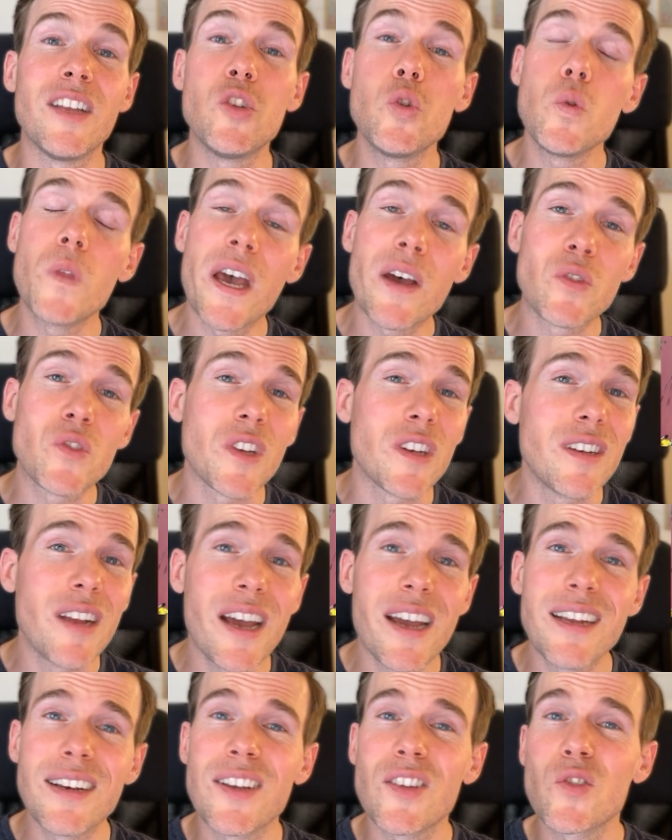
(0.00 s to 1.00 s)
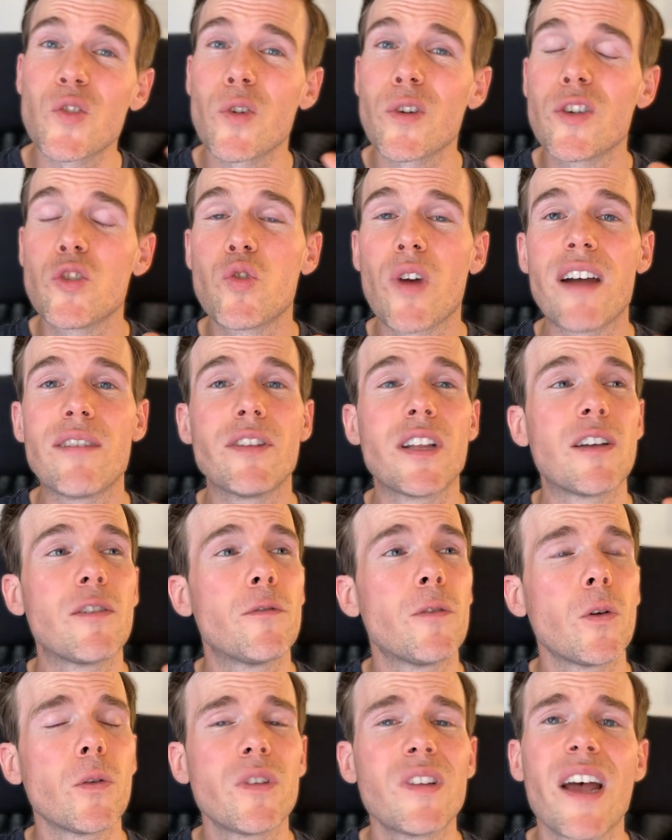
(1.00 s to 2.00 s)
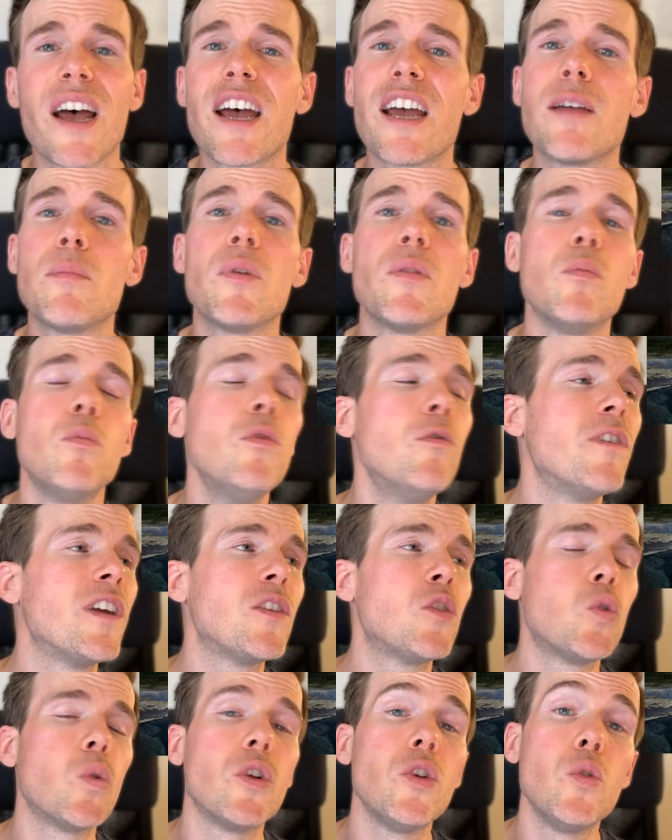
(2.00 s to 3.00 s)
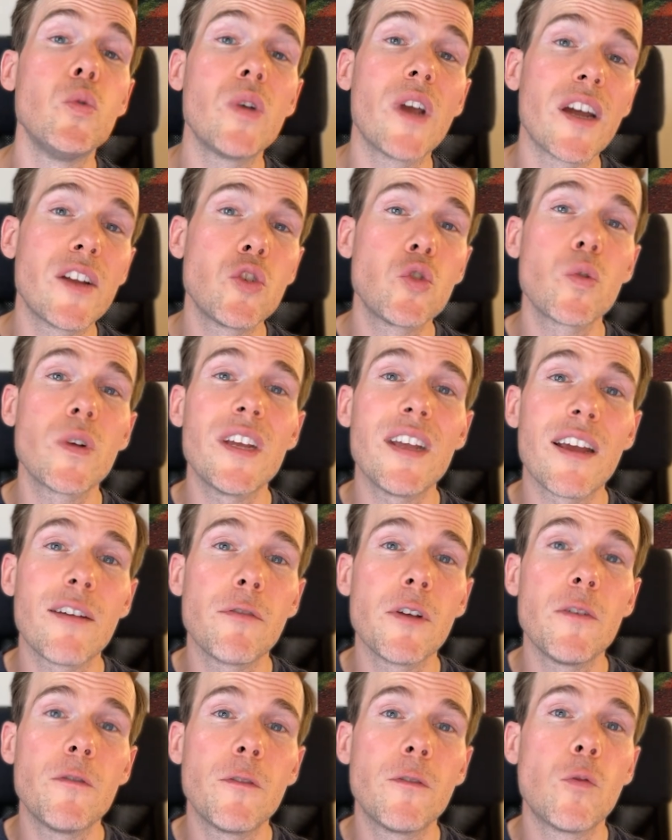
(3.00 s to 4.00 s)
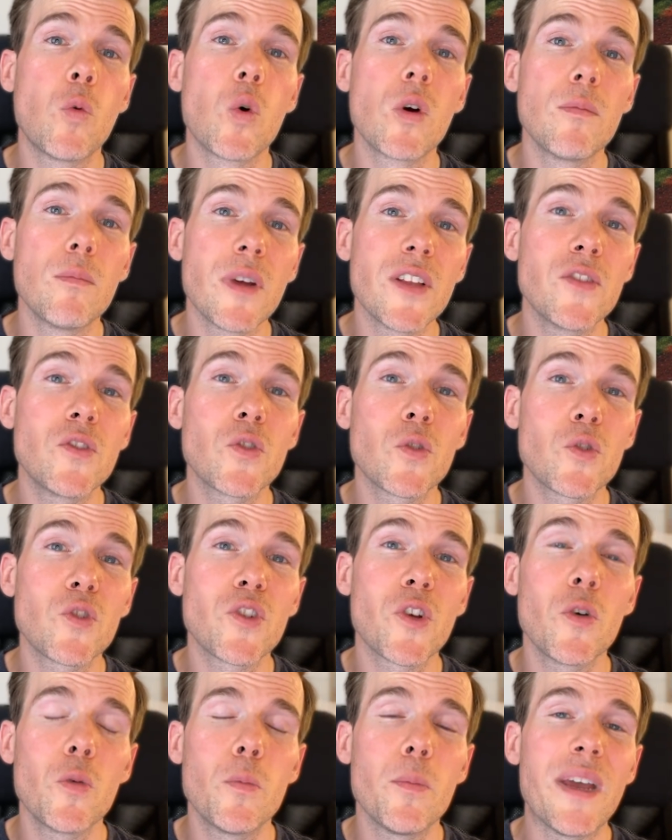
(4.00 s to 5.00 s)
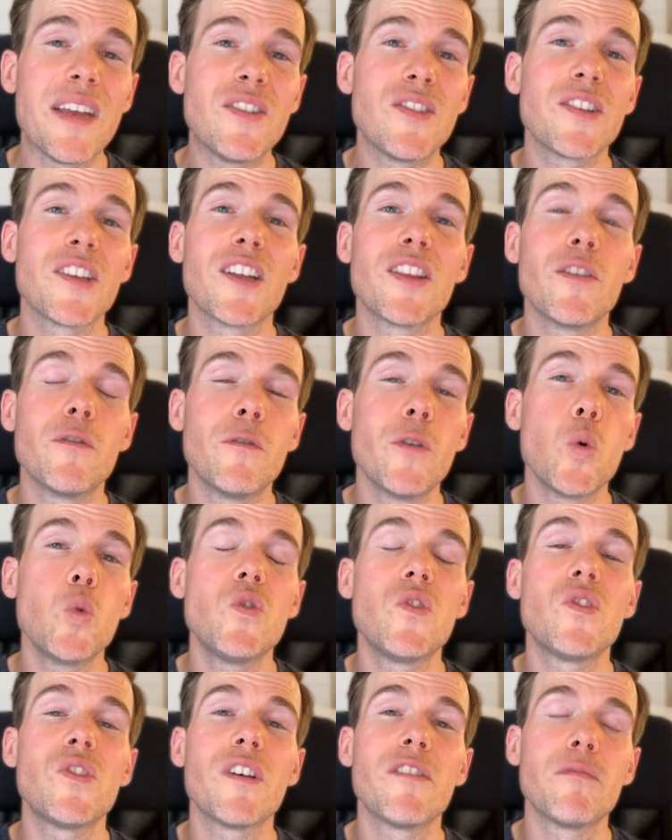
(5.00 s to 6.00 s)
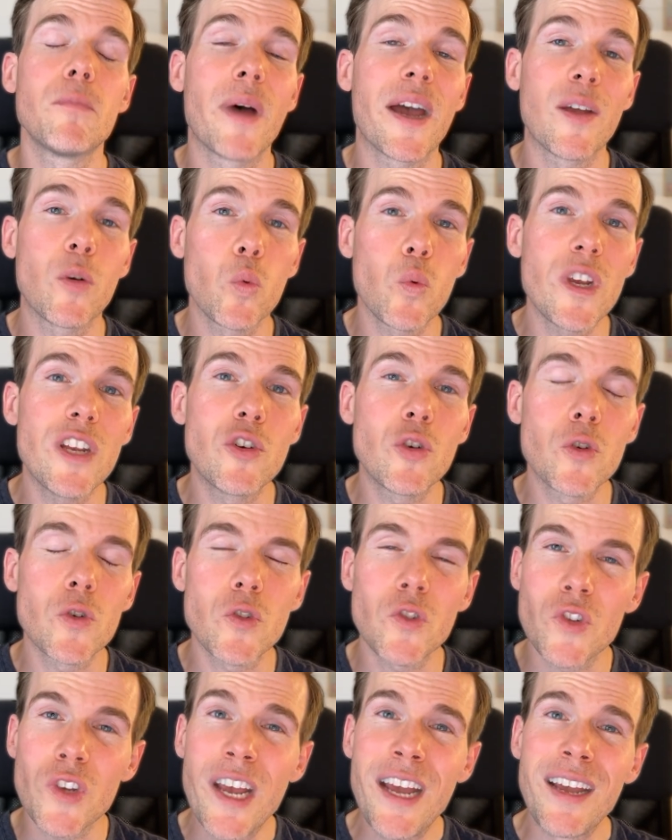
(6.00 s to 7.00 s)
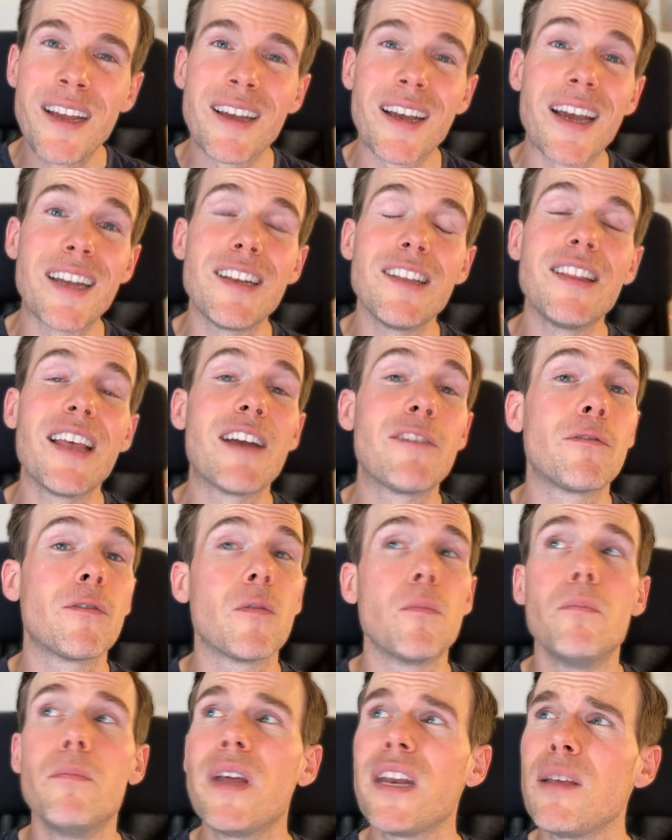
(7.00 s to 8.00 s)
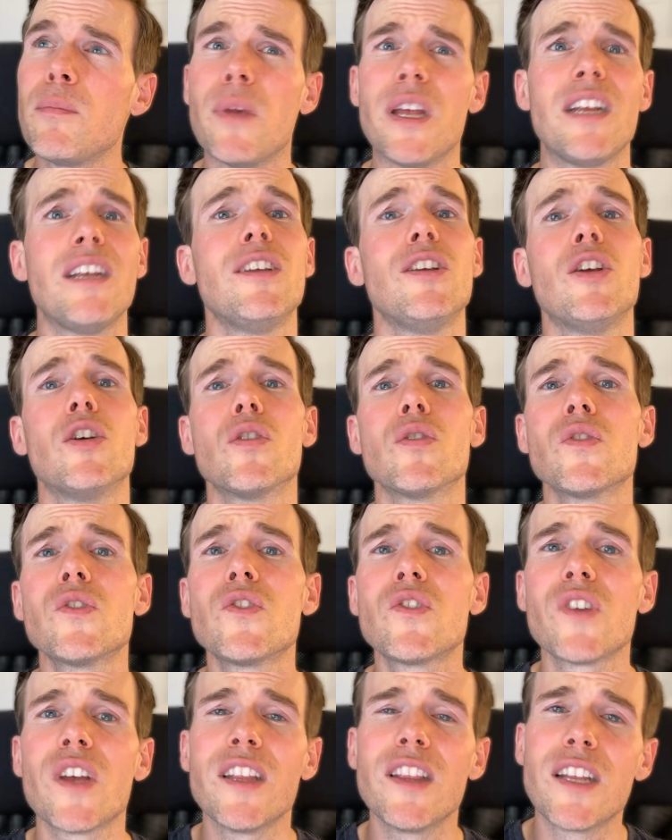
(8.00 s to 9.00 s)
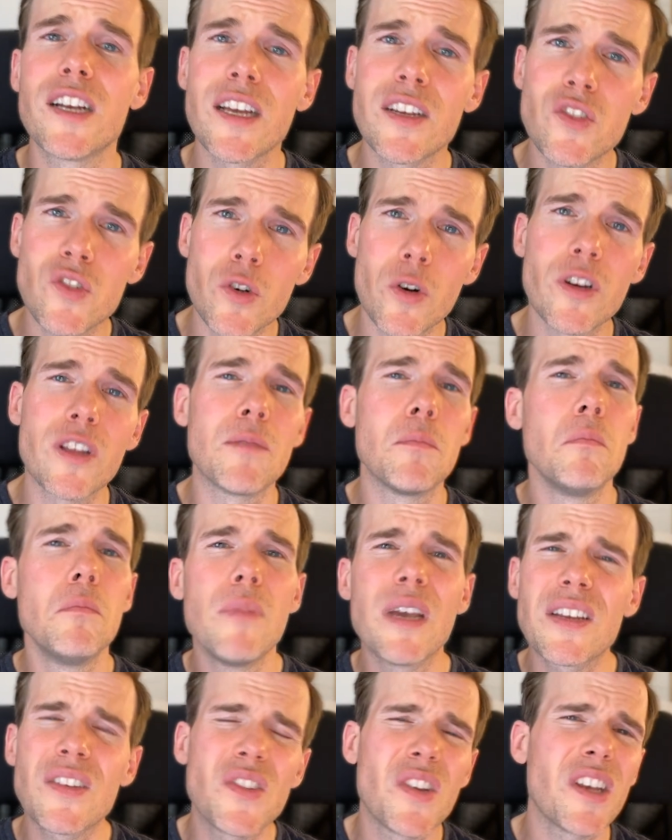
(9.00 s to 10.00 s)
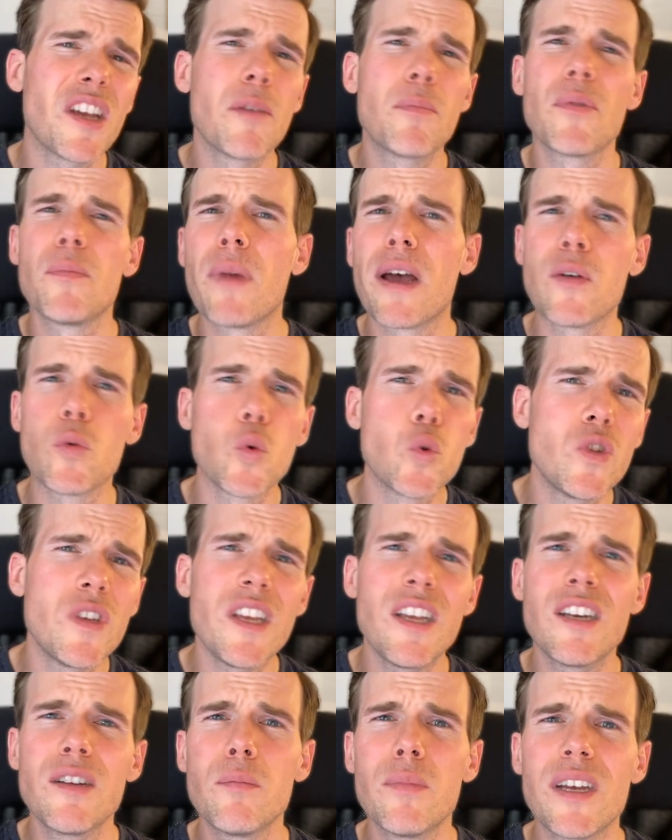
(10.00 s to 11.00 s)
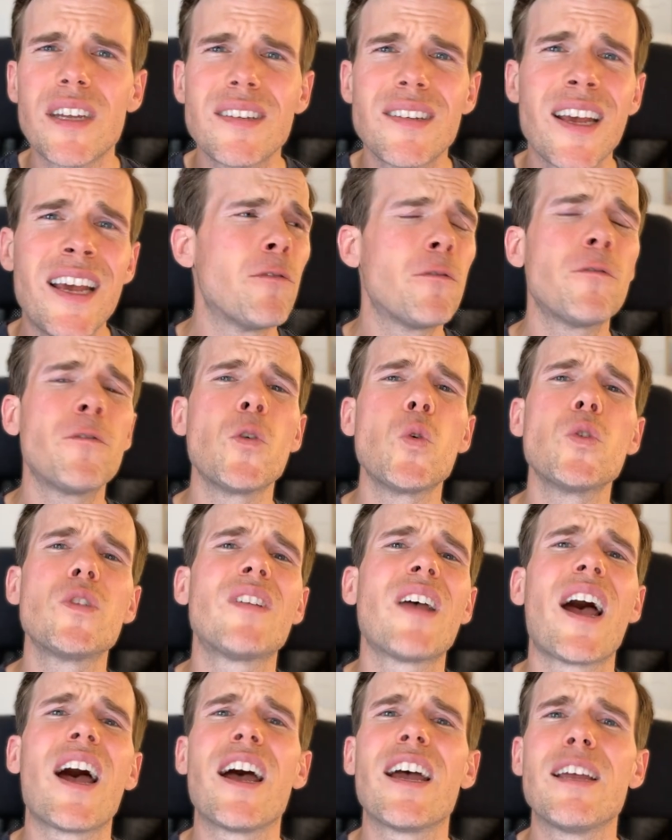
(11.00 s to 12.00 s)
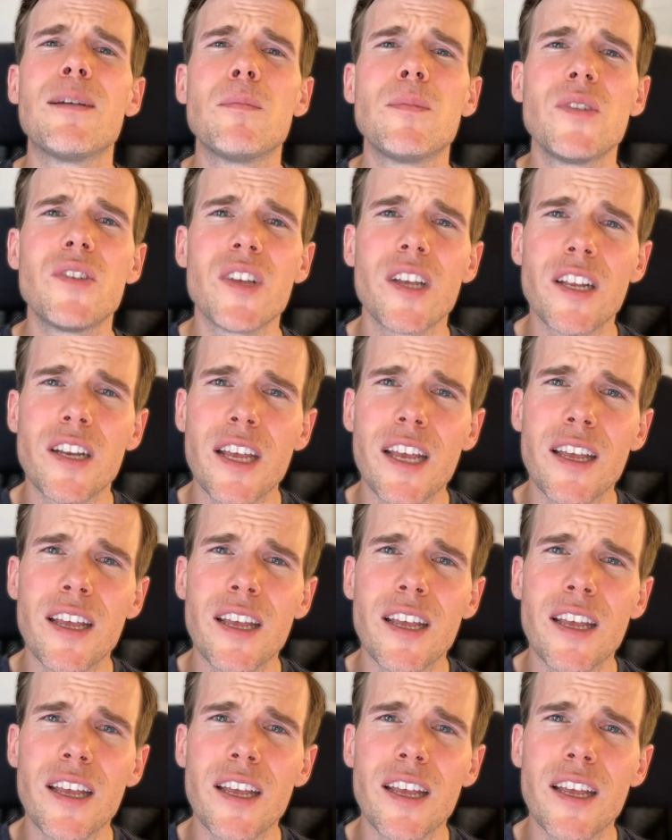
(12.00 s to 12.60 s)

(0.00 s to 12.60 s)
In 2009, I started traveling full time, moving to a new country every four months or so based on the votes of my readers. I did that for many, many years, and then I started mixing up my routine a bit, full timed in